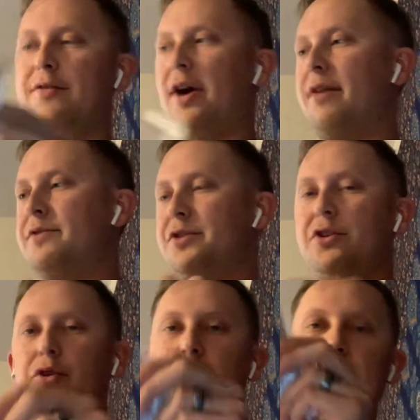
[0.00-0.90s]
I have
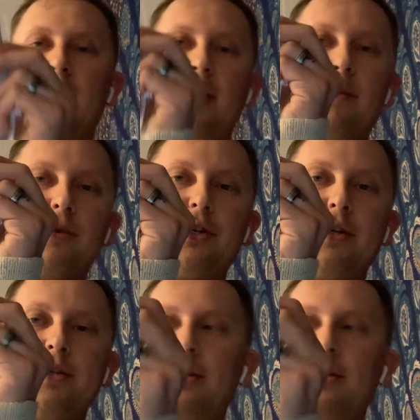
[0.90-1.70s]
zoomed in images,